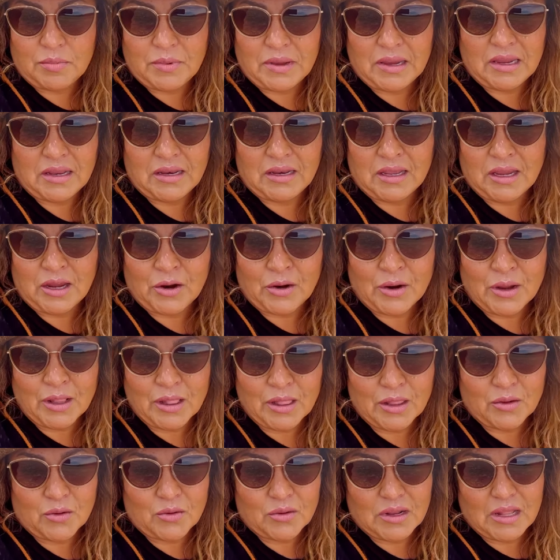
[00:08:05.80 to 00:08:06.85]
being here at
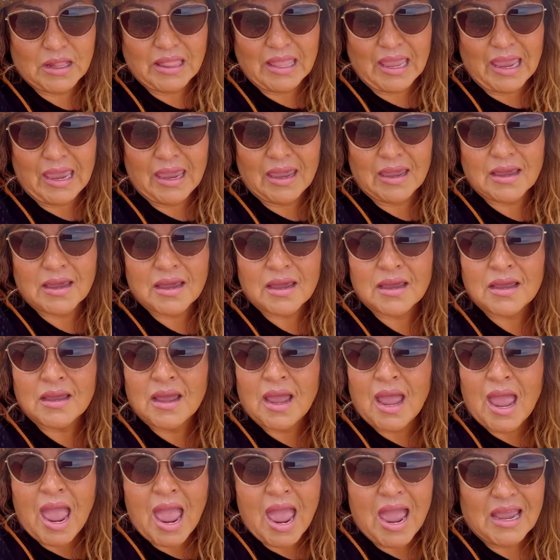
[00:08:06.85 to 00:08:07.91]
Luna Lake,
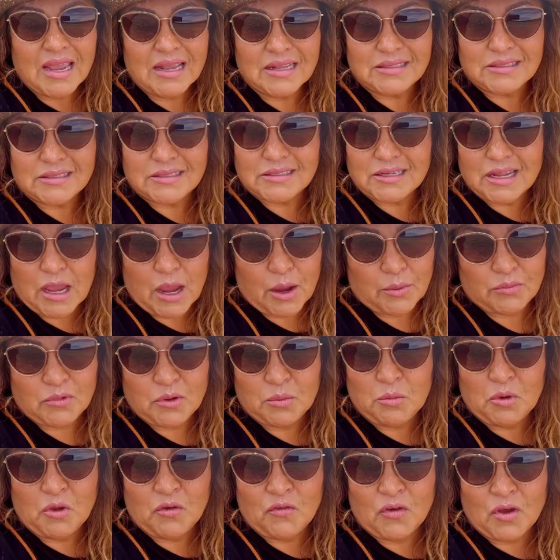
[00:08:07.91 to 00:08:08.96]
it's time to
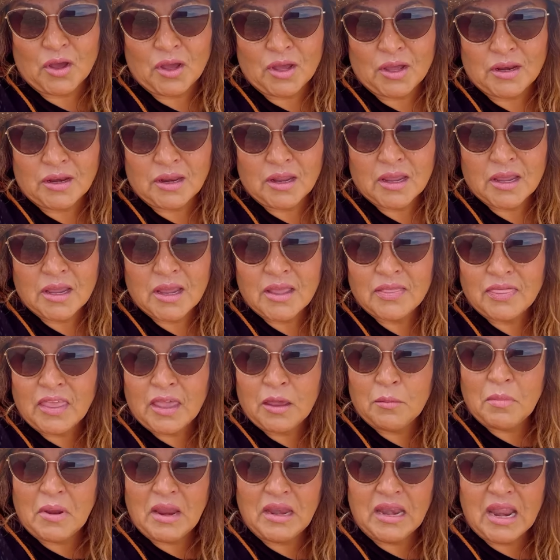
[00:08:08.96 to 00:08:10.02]
move on. I
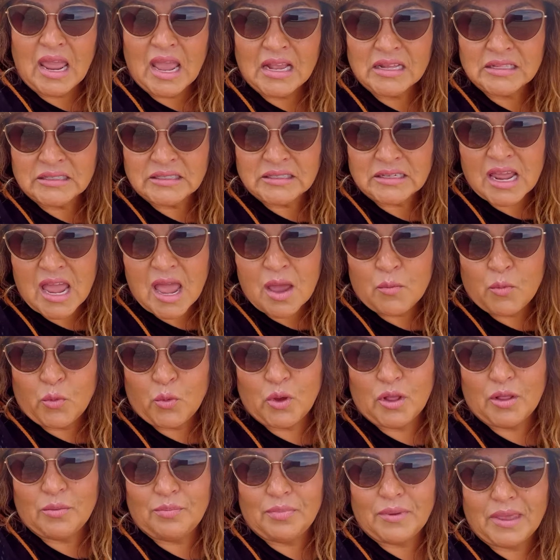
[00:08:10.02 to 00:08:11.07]
think my next stop
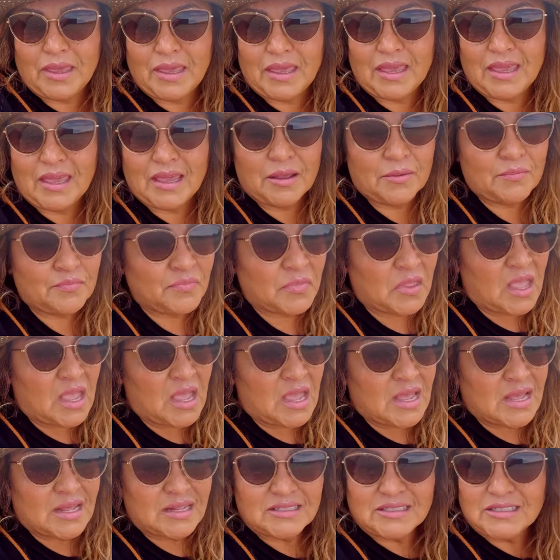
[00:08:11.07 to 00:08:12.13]
will be
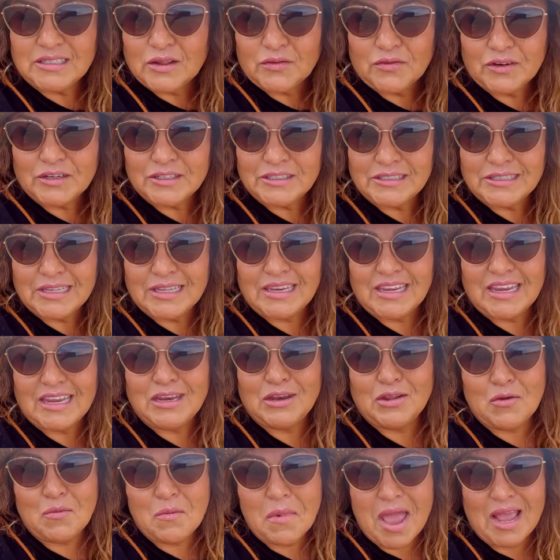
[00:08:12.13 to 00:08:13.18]
Silver City,
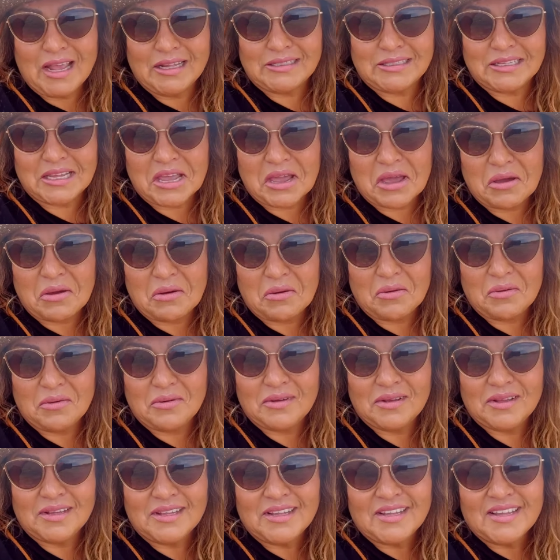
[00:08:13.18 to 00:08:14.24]
New Mexico.
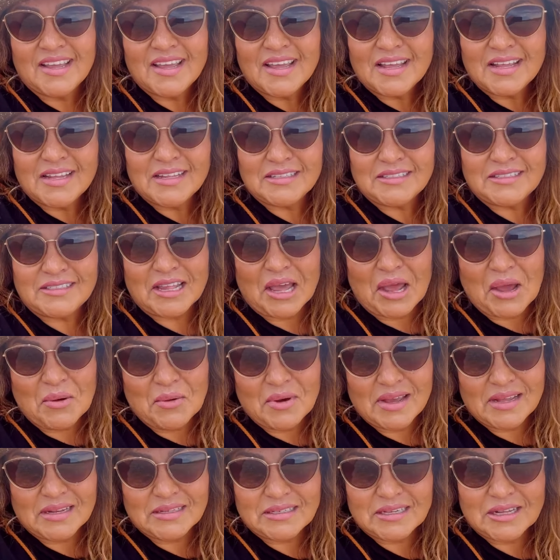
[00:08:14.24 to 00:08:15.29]
So
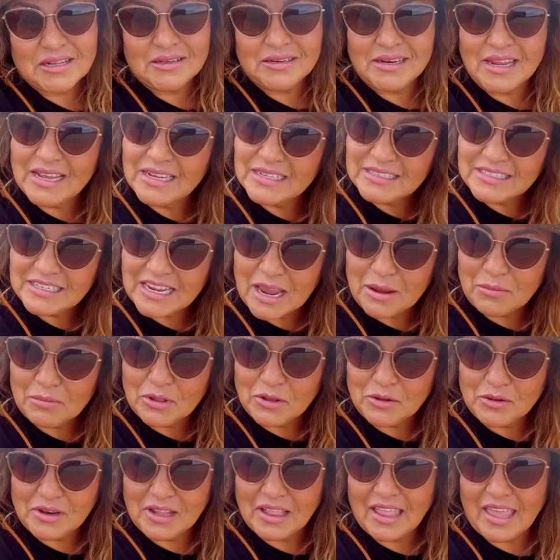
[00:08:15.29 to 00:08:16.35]
until next time,
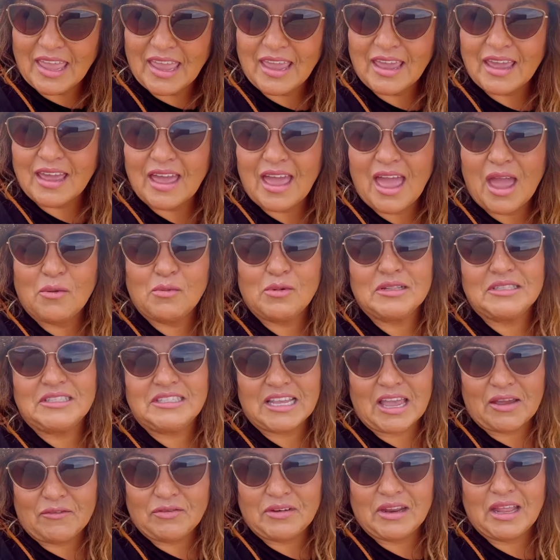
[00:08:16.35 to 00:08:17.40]
Luna Lake, I will
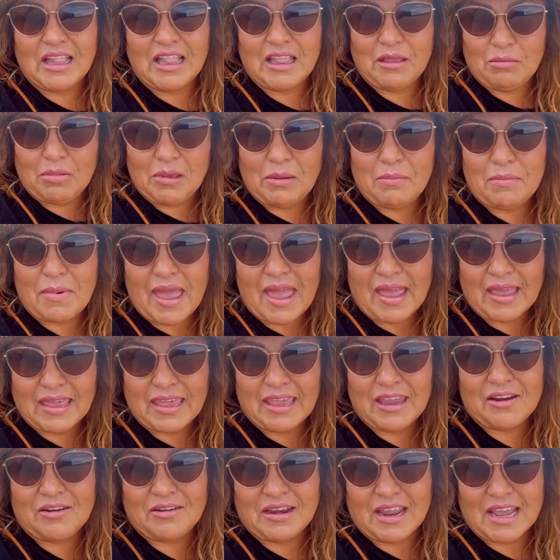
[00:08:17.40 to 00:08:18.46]
definitely be back
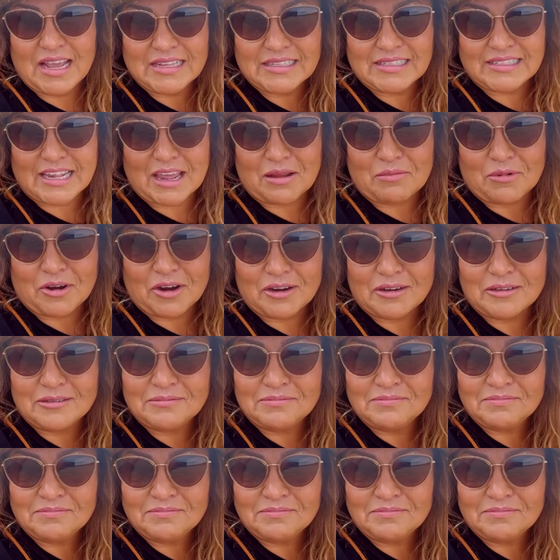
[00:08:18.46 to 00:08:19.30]
here next summer.